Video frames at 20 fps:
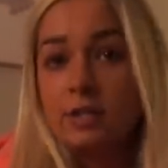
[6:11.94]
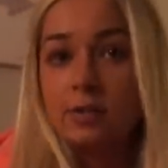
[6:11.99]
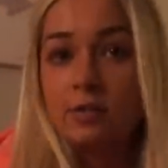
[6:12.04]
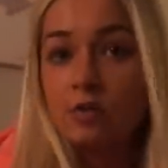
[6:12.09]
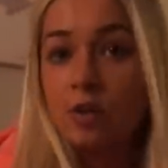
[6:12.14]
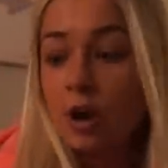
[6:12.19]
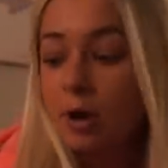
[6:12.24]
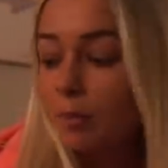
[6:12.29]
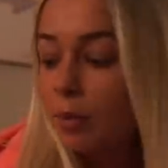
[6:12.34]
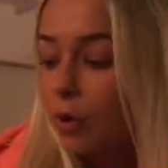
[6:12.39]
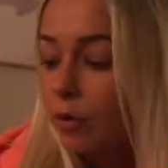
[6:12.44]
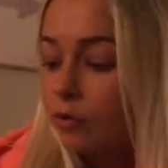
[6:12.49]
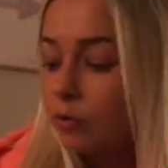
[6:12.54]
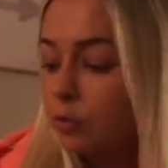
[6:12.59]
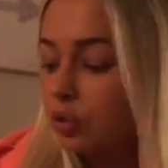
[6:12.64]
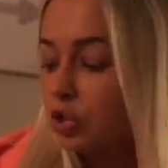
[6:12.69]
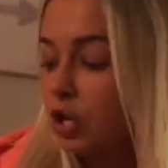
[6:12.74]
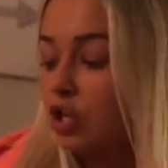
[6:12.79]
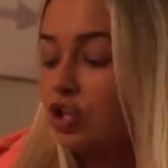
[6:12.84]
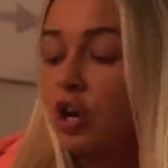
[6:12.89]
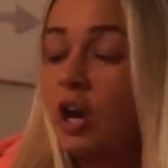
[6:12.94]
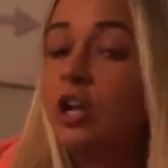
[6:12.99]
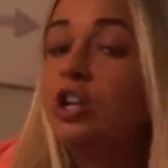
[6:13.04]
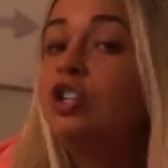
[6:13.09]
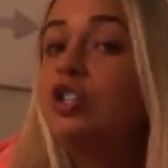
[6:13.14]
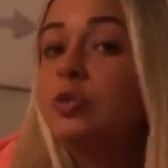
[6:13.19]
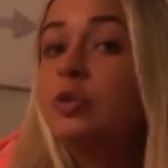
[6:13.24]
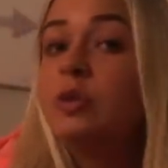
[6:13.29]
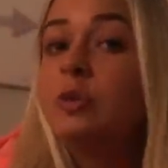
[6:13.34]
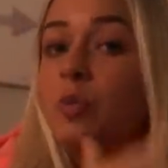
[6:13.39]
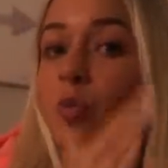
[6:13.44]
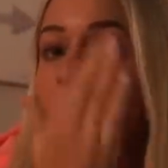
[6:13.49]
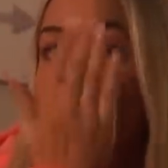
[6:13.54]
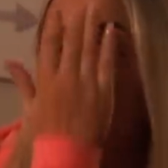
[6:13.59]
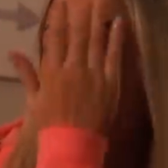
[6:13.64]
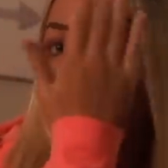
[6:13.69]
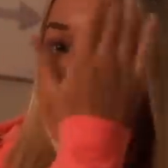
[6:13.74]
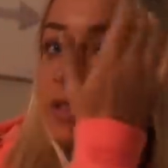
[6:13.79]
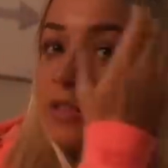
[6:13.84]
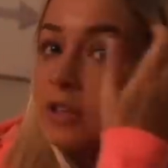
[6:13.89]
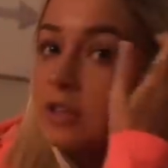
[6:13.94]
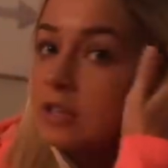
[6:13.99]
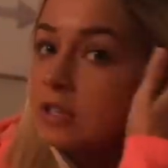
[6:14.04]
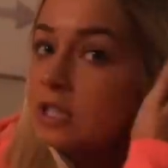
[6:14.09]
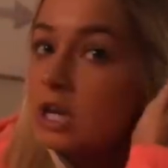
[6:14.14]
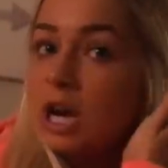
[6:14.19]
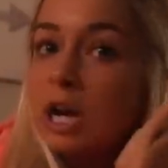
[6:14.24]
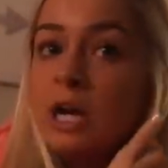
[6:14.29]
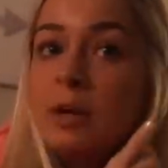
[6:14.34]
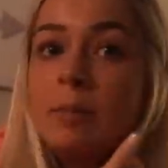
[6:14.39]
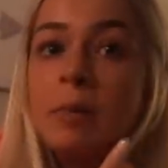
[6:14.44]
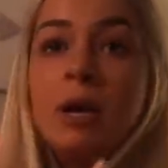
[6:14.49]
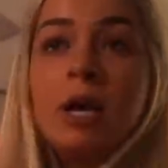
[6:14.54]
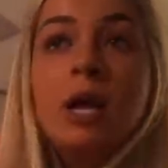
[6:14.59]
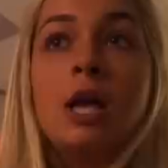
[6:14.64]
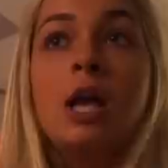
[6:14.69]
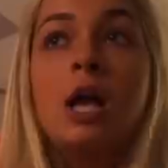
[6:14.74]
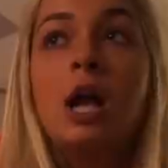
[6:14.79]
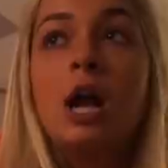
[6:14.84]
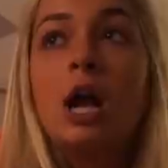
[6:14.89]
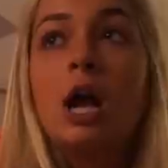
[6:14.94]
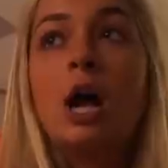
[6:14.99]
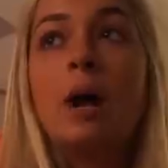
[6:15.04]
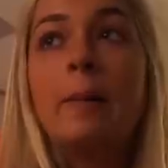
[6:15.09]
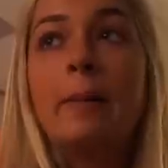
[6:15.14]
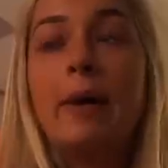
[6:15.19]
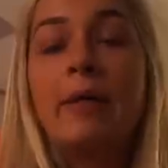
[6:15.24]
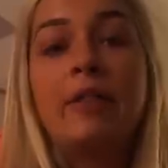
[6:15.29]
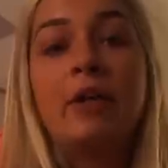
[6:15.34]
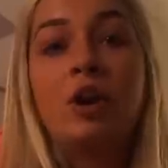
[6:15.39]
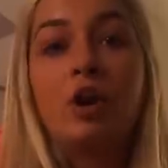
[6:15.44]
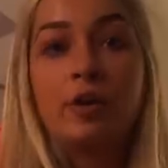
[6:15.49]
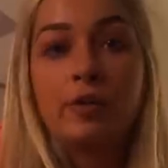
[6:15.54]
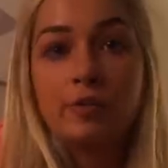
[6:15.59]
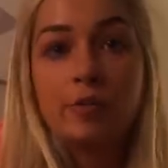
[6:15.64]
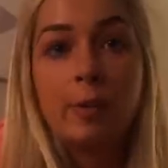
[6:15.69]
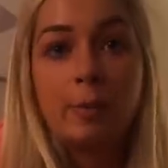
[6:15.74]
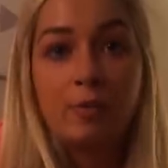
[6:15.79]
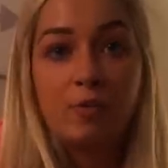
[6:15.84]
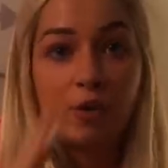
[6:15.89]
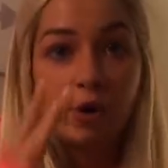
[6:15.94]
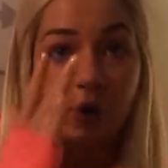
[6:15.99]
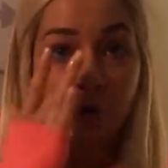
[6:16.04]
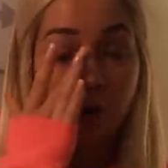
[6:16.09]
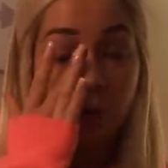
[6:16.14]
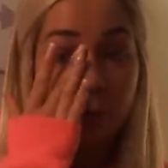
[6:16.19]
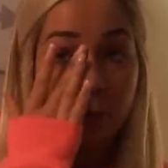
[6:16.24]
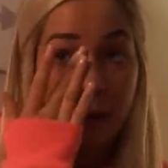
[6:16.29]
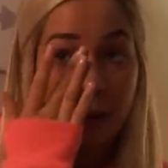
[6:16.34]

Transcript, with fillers: Instagram post, which I try and do in the mornings at this time, um, and then also right before I go to